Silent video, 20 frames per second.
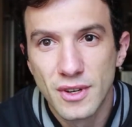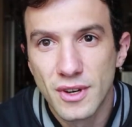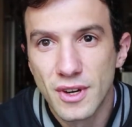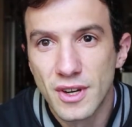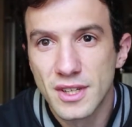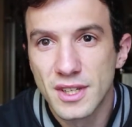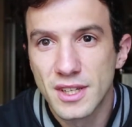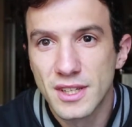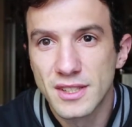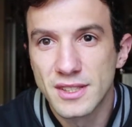
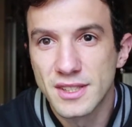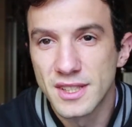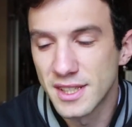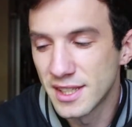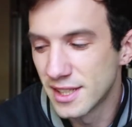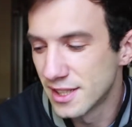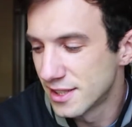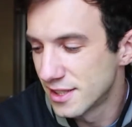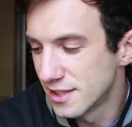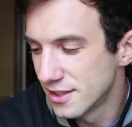heartless, I
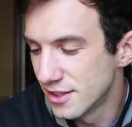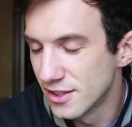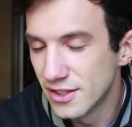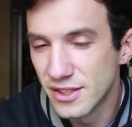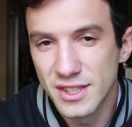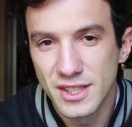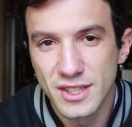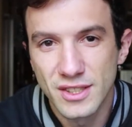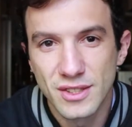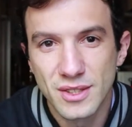guess. You
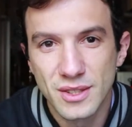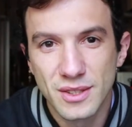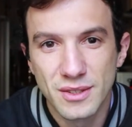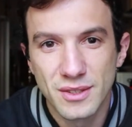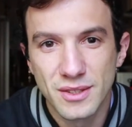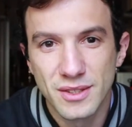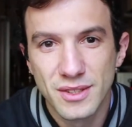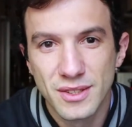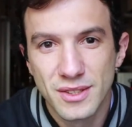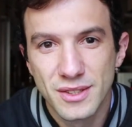don't need
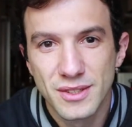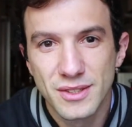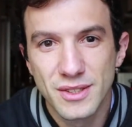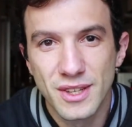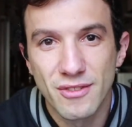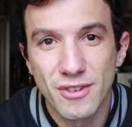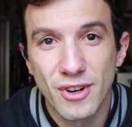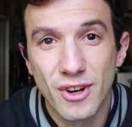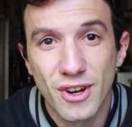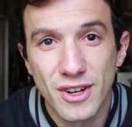to, to
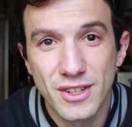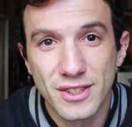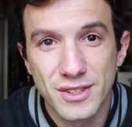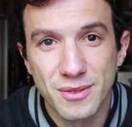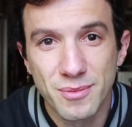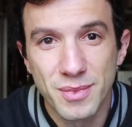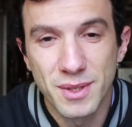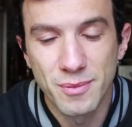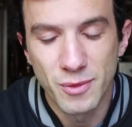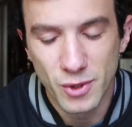have a heart to
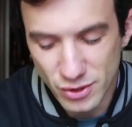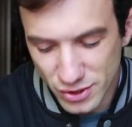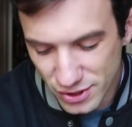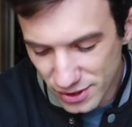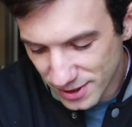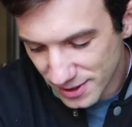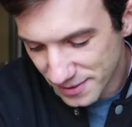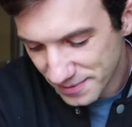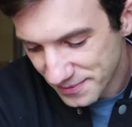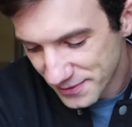be
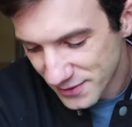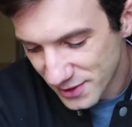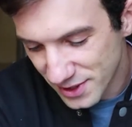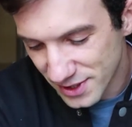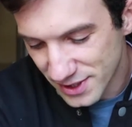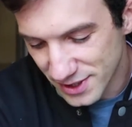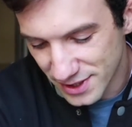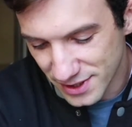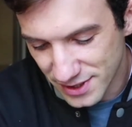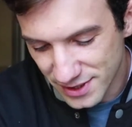emotional.
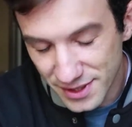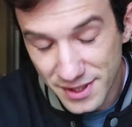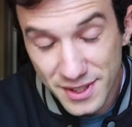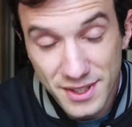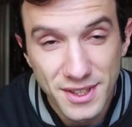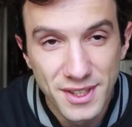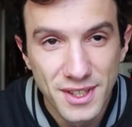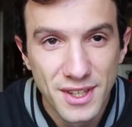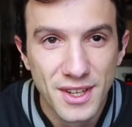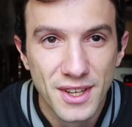You just,
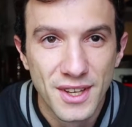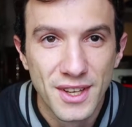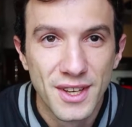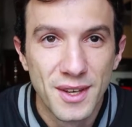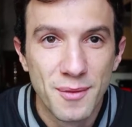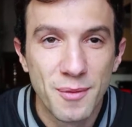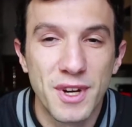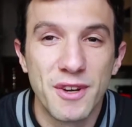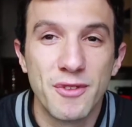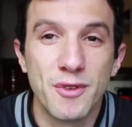
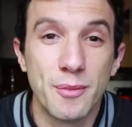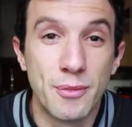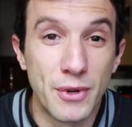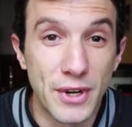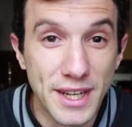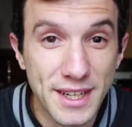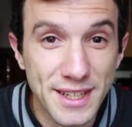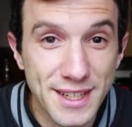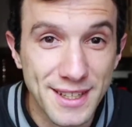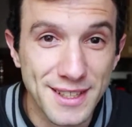but if you're
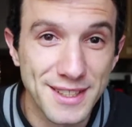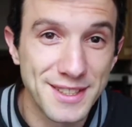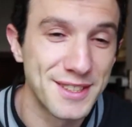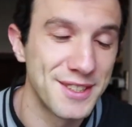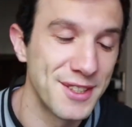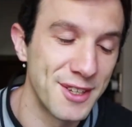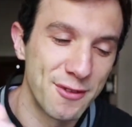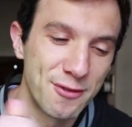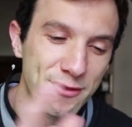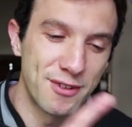
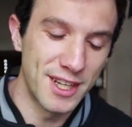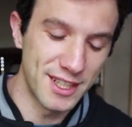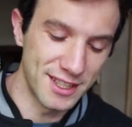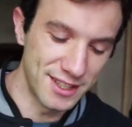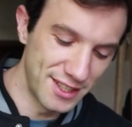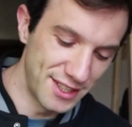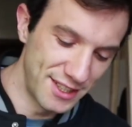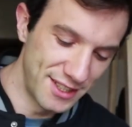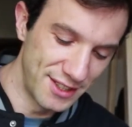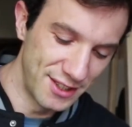brainless, you're
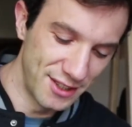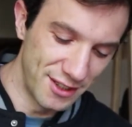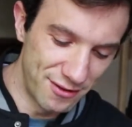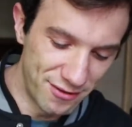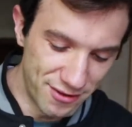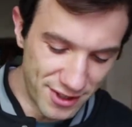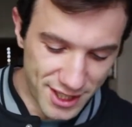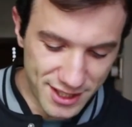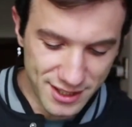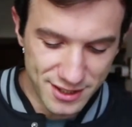fucked. You're
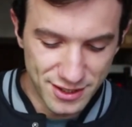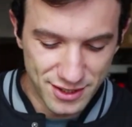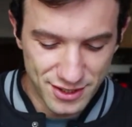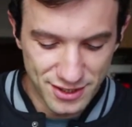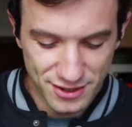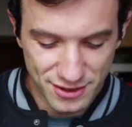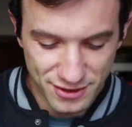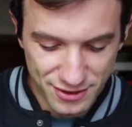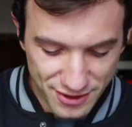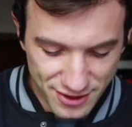
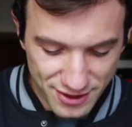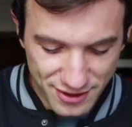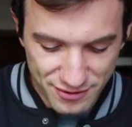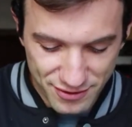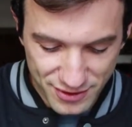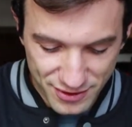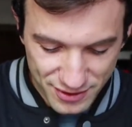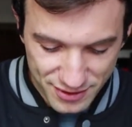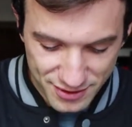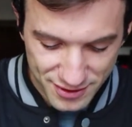fucked. You
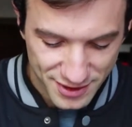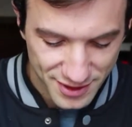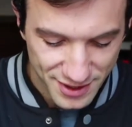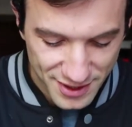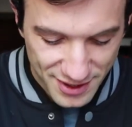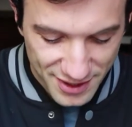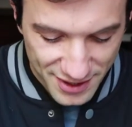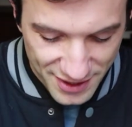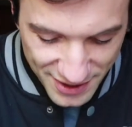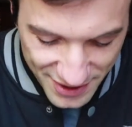are
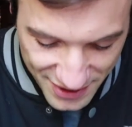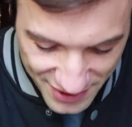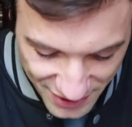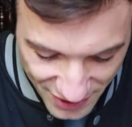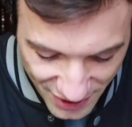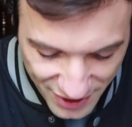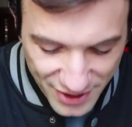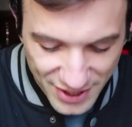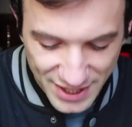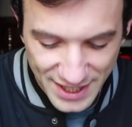
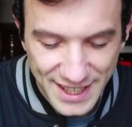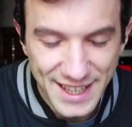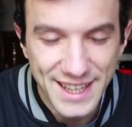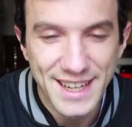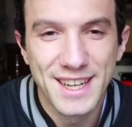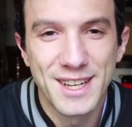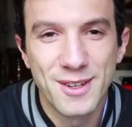not gonna get